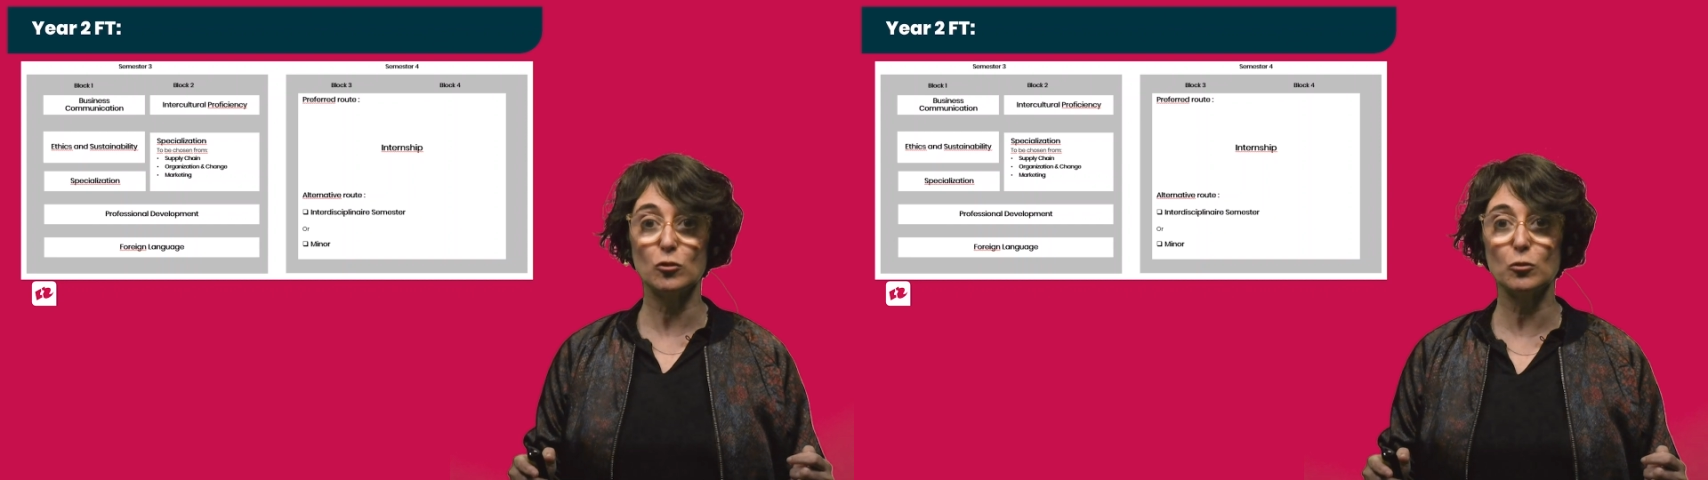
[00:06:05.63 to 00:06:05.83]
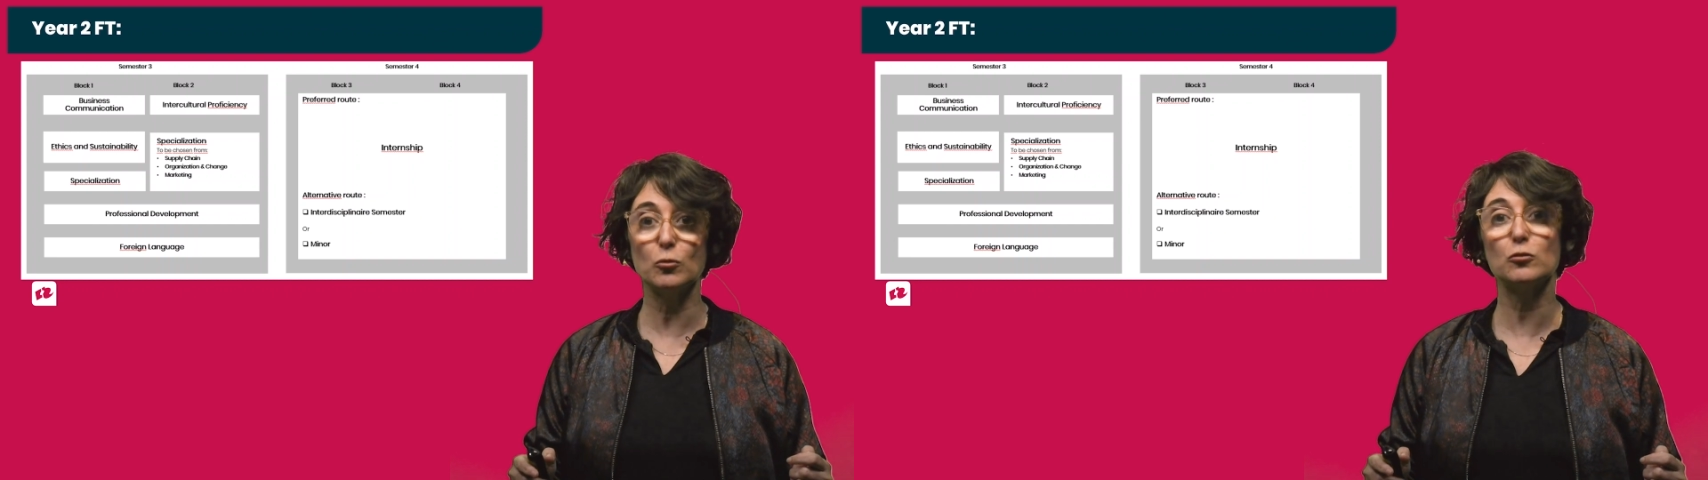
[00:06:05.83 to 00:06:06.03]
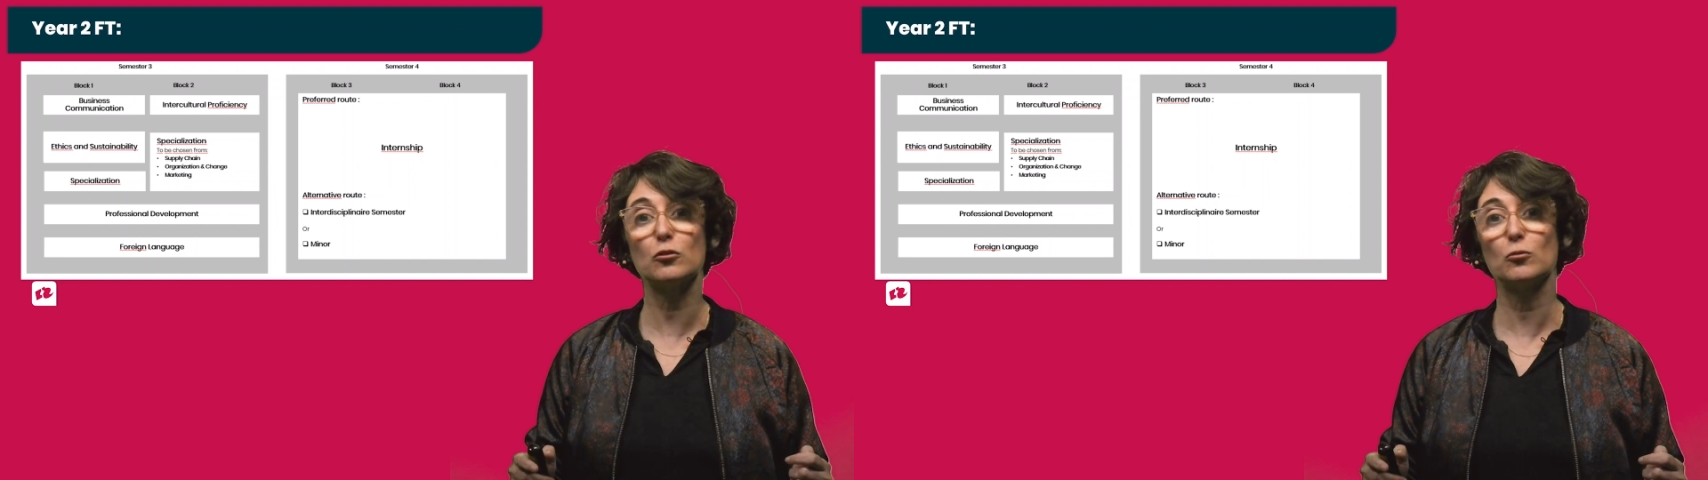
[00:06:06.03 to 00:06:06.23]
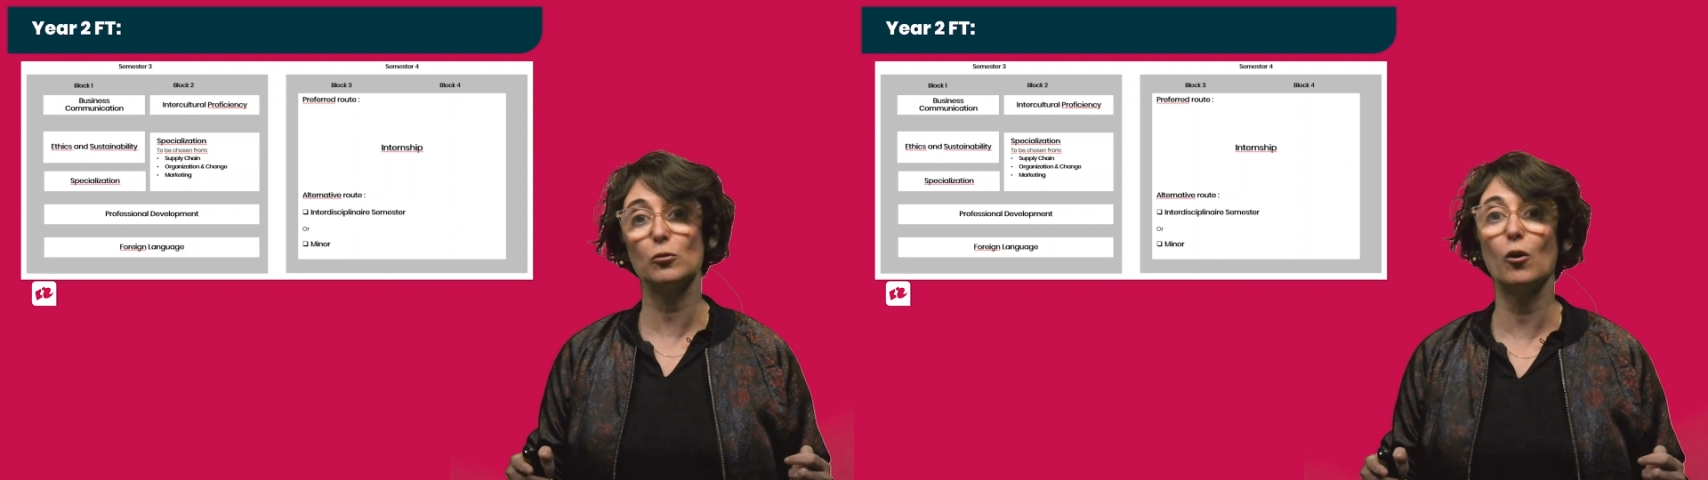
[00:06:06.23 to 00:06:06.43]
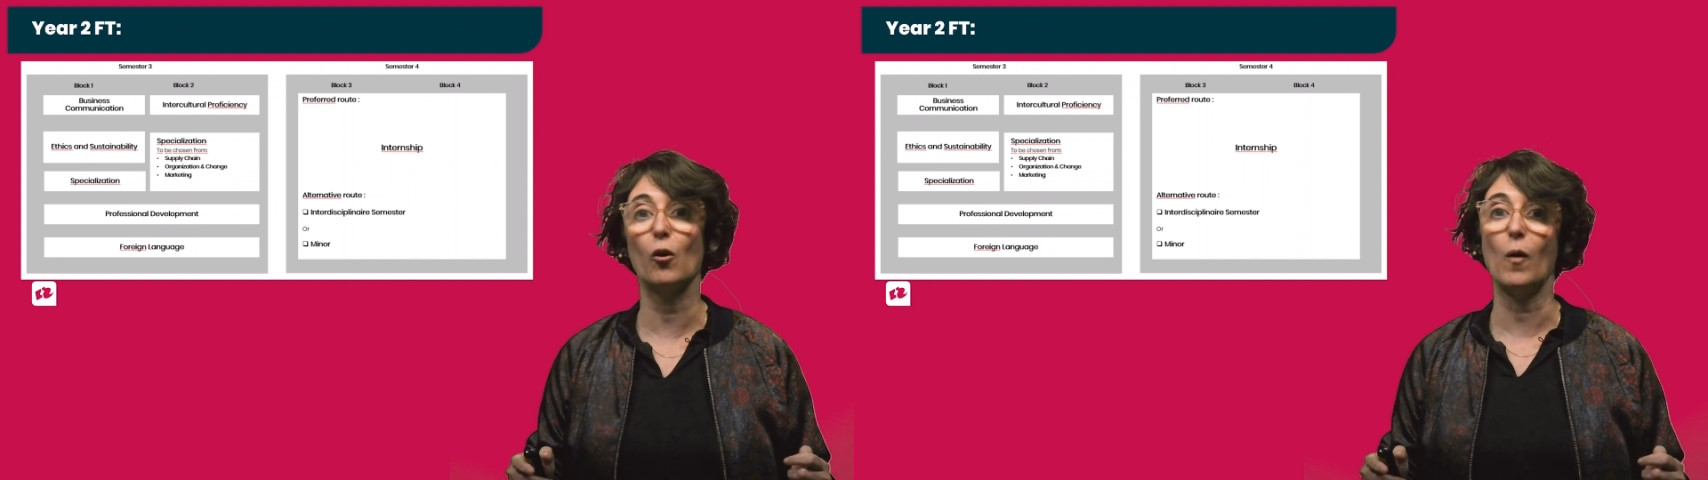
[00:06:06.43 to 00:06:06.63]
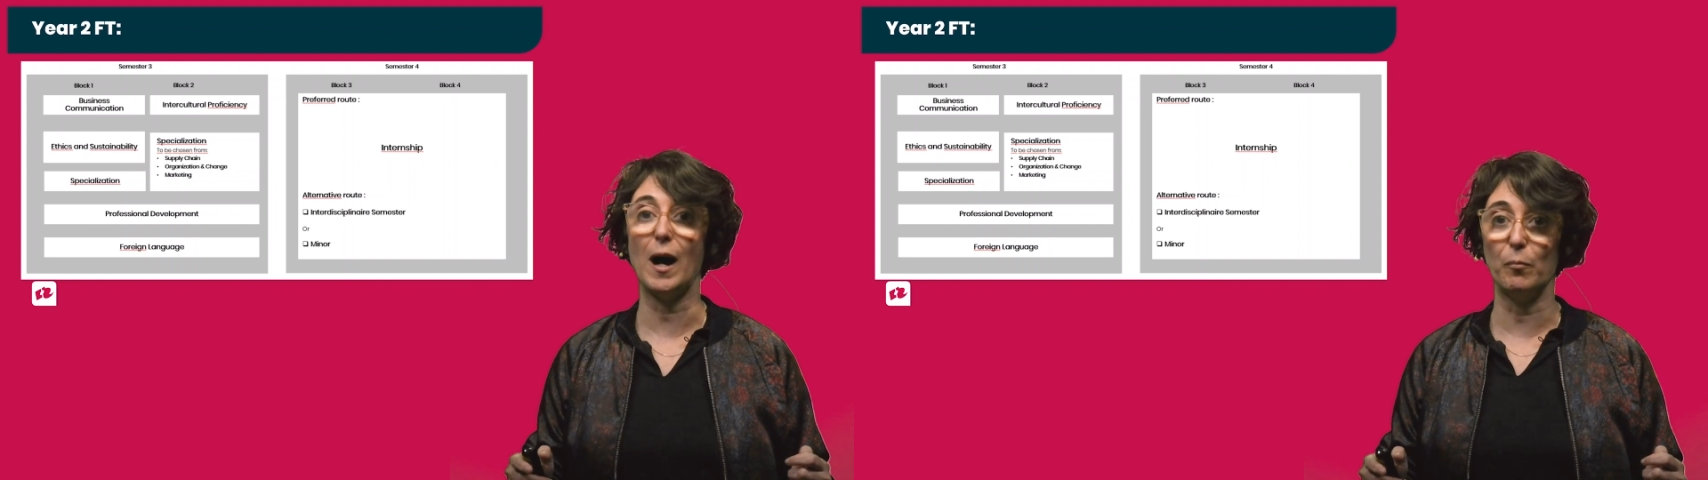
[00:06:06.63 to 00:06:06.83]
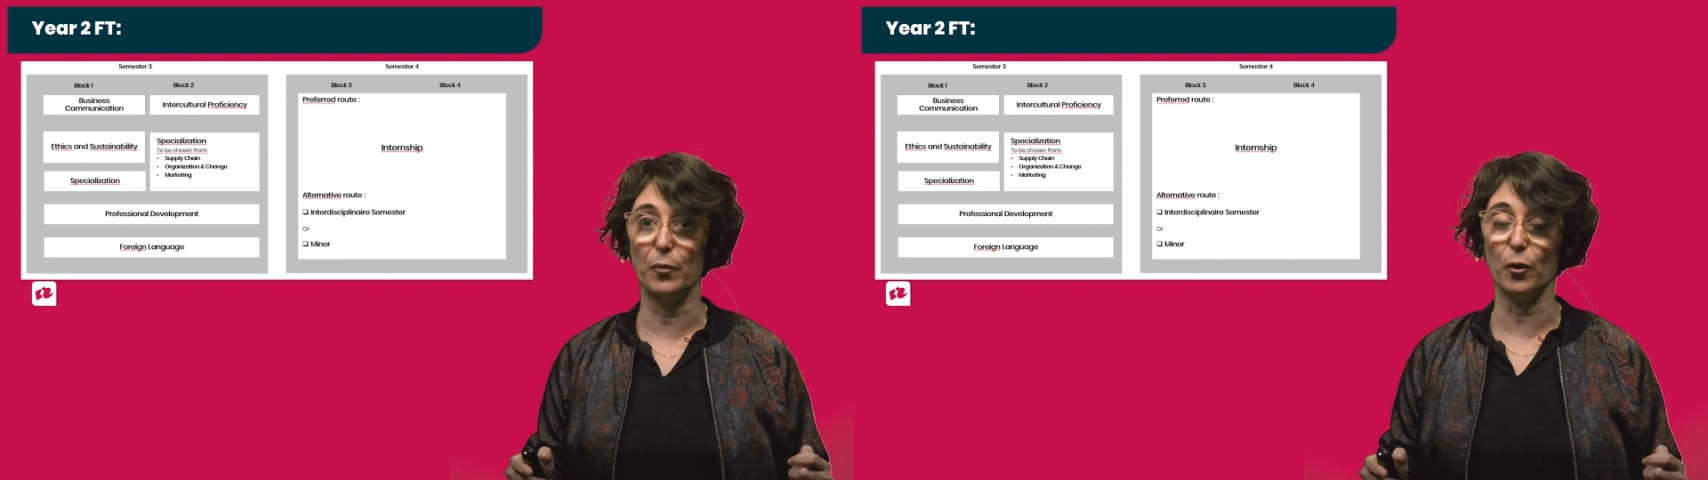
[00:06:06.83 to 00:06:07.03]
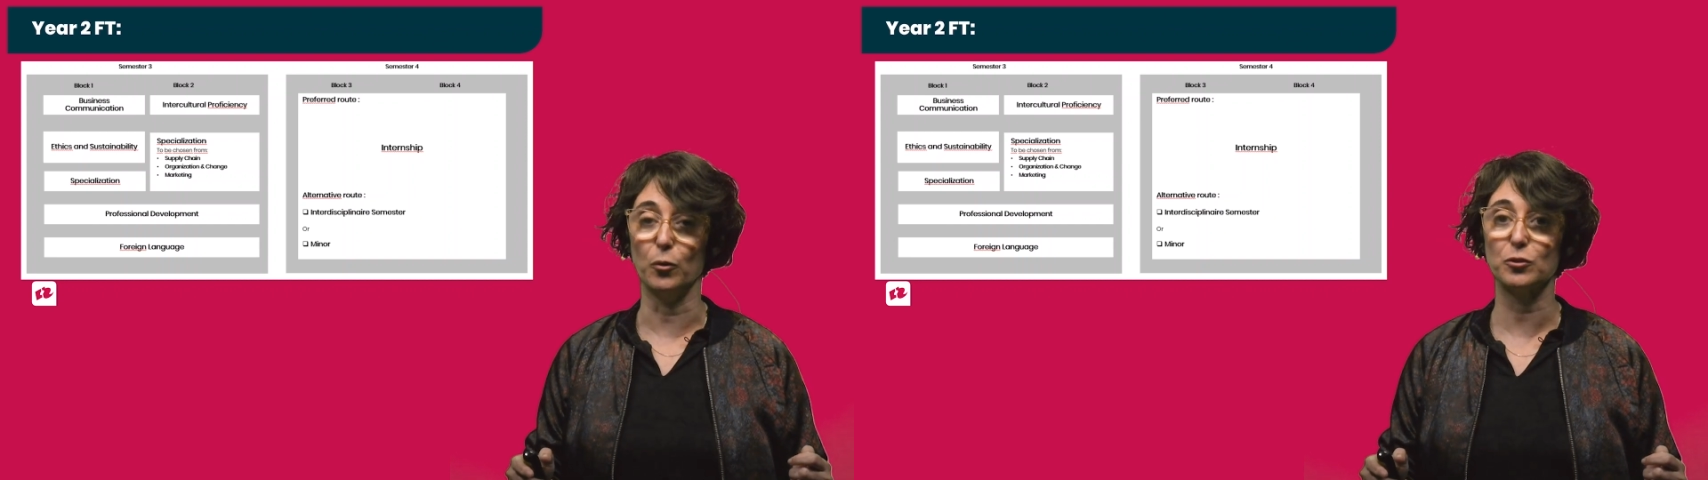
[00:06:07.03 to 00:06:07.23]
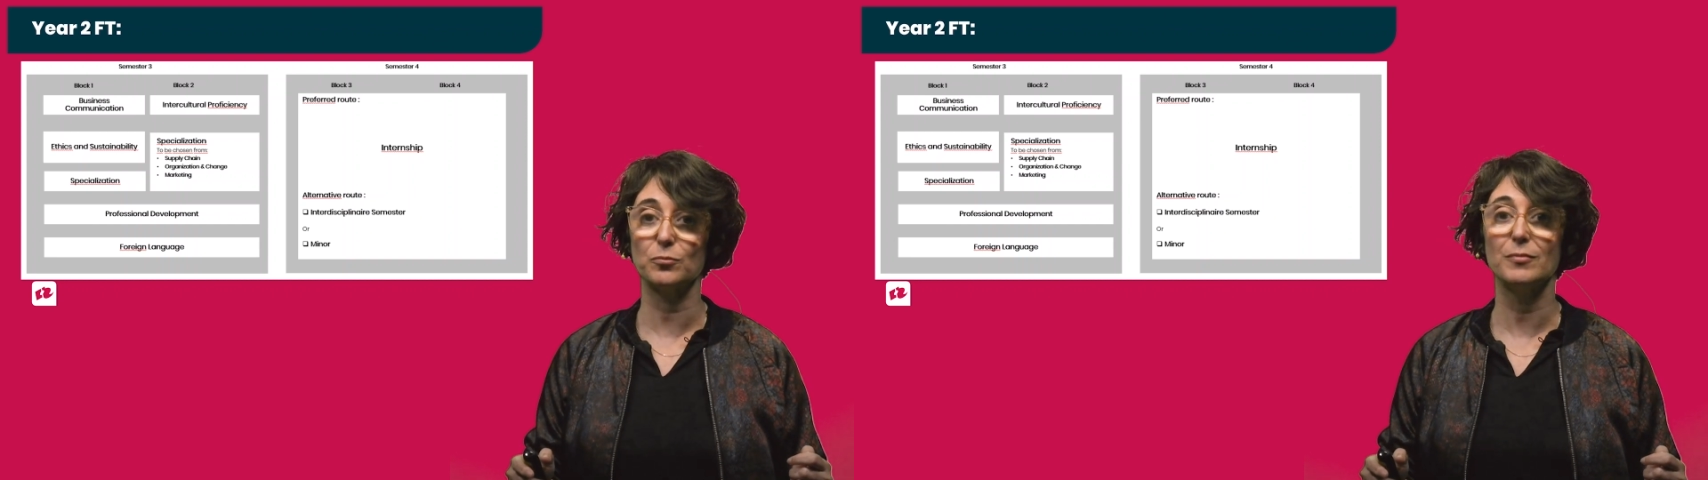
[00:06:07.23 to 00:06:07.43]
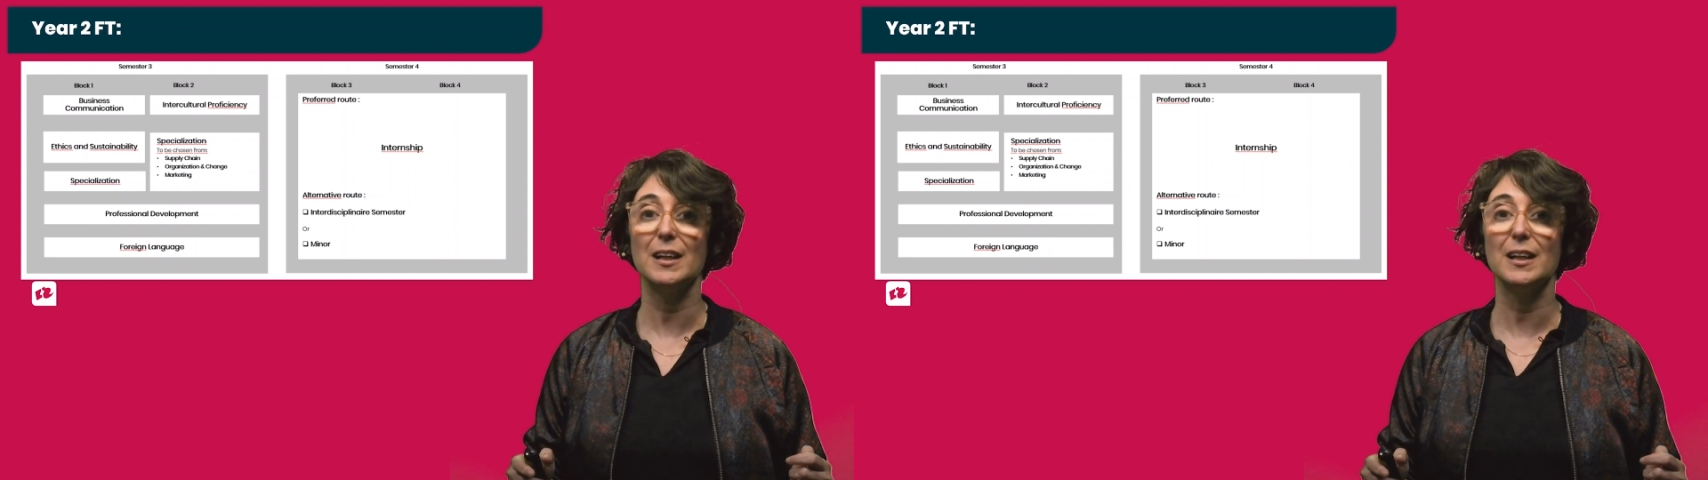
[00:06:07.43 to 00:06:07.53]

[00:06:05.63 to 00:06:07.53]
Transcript: choose to go abroad,